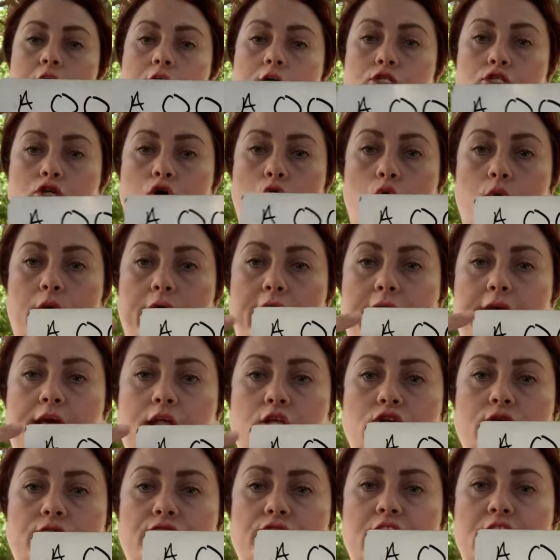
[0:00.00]
So
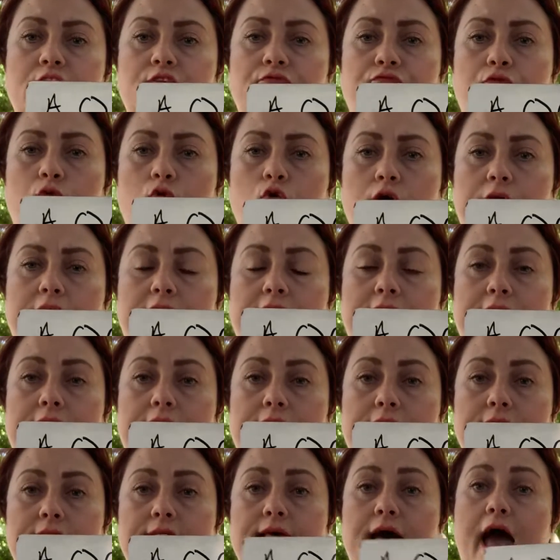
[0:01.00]
each of these 4
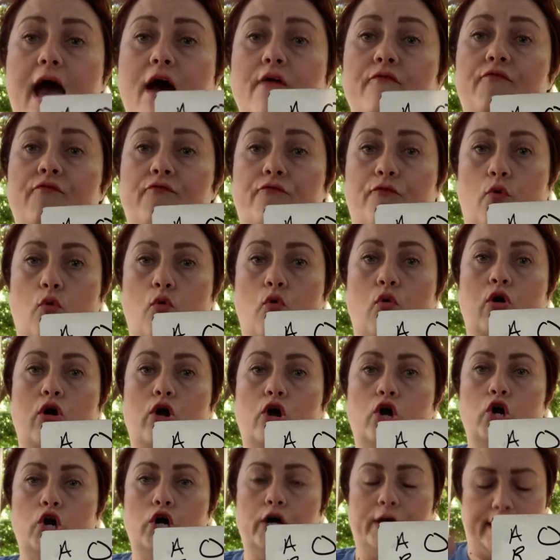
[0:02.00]
kids have 4
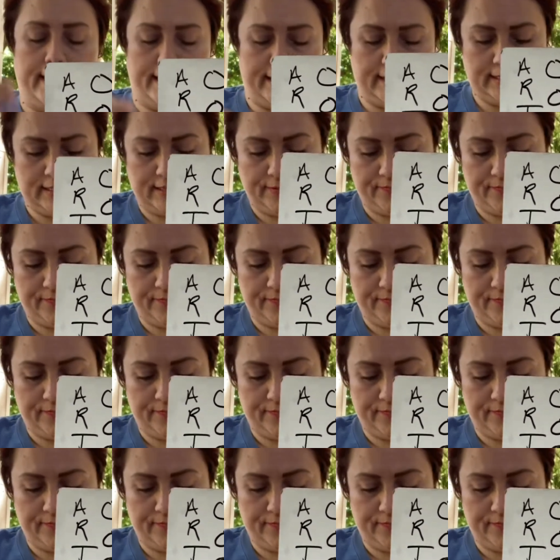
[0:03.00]
cookies.